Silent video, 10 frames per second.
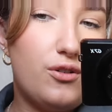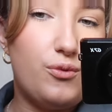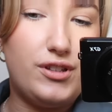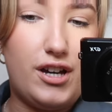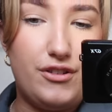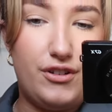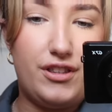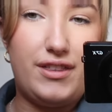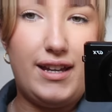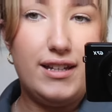with other
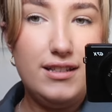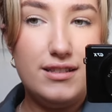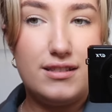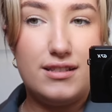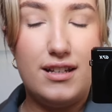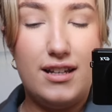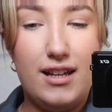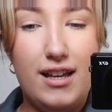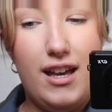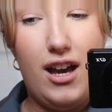things.
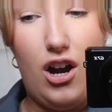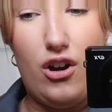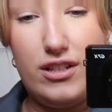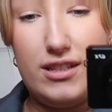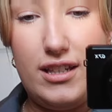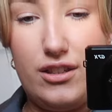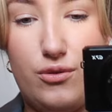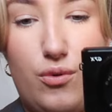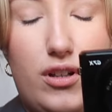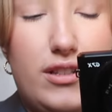Honestly the
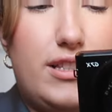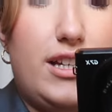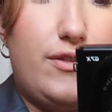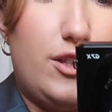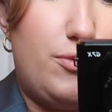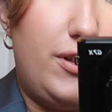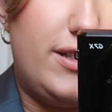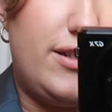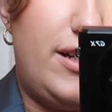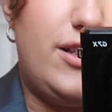quality of this
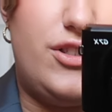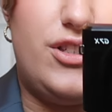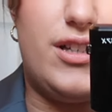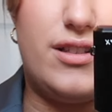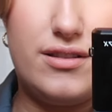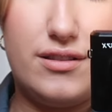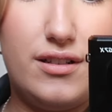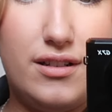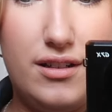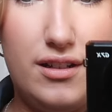blazer is just